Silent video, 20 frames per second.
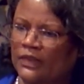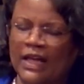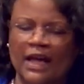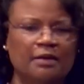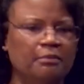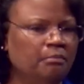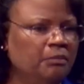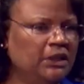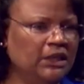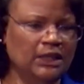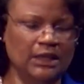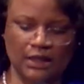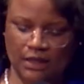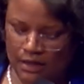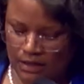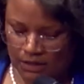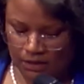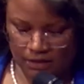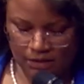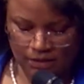That
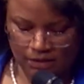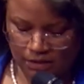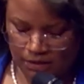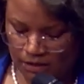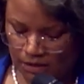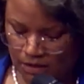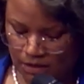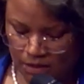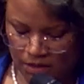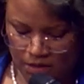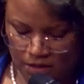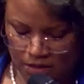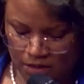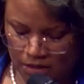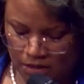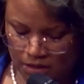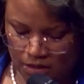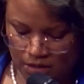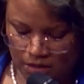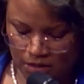means
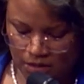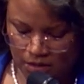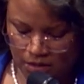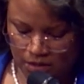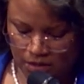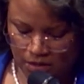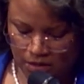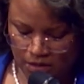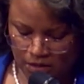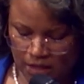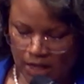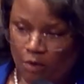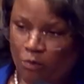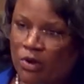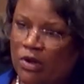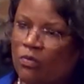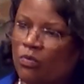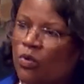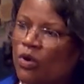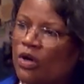that
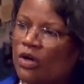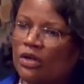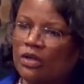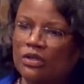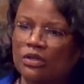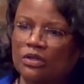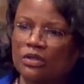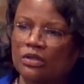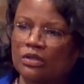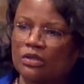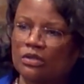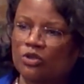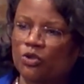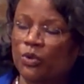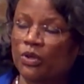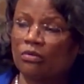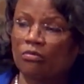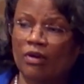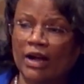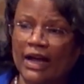we work
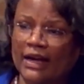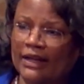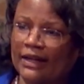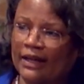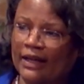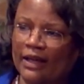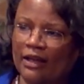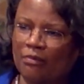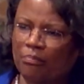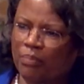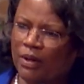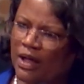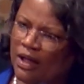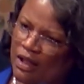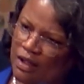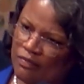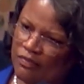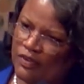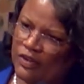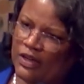to eradicate
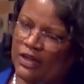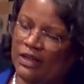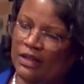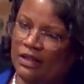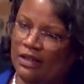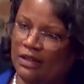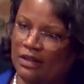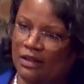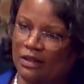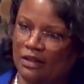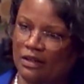poverty.